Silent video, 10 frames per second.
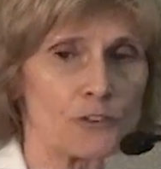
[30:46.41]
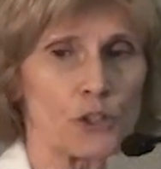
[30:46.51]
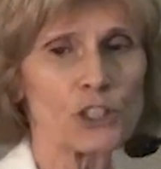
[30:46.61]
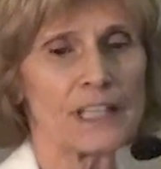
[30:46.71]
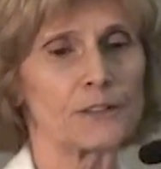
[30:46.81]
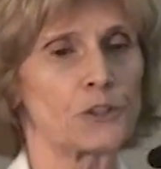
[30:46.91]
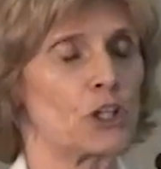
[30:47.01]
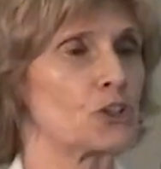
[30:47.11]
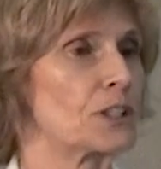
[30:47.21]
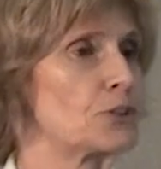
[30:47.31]
of course,
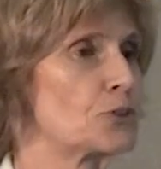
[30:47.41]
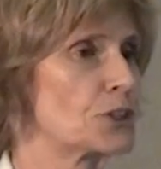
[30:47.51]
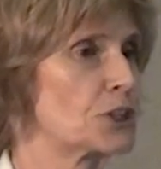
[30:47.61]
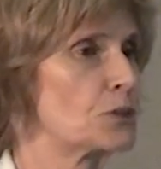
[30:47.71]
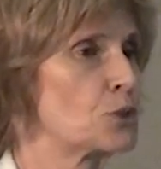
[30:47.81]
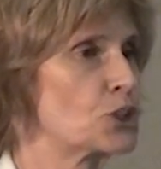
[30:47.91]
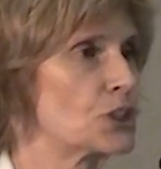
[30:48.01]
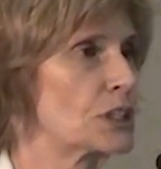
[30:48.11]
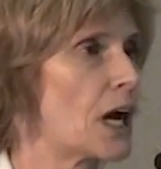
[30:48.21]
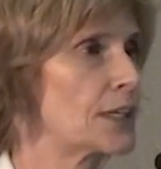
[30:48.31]
agriculture and nutrition
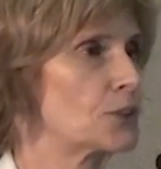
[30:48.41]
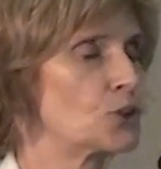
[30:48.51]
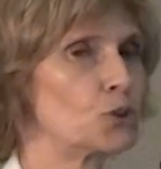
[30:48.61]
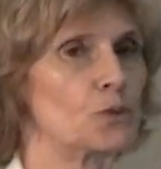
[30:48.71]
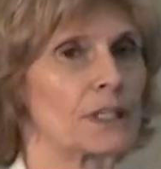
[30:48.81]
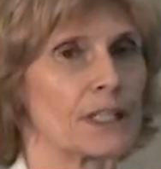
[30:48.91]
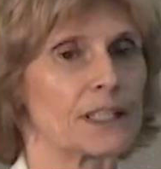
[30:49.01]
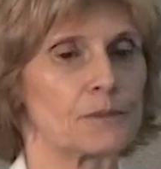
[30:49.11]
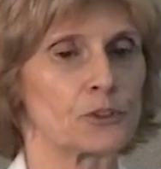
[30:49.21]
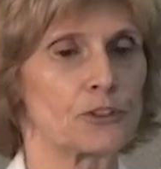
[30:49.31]
was not new when I
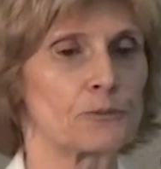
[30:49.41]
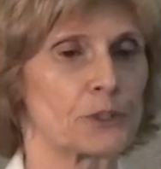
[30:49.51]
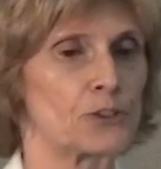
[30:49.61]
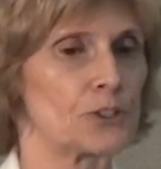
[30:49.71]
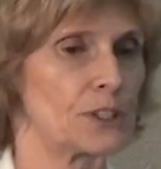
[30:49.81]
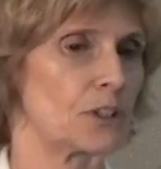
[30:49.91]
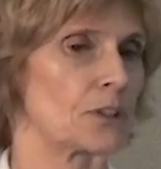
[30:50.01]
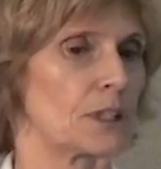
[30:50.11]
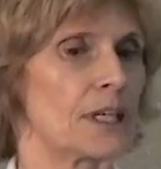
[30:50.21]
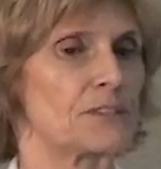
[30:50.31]
came to IFPRI. You see
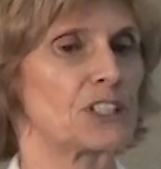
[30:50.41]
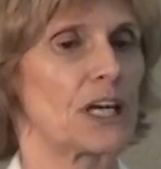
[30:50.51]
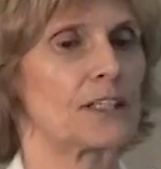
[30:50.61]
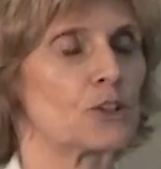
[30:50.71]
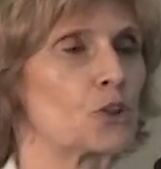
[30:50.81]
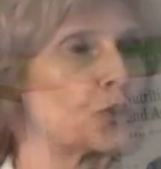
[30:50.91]
on the left side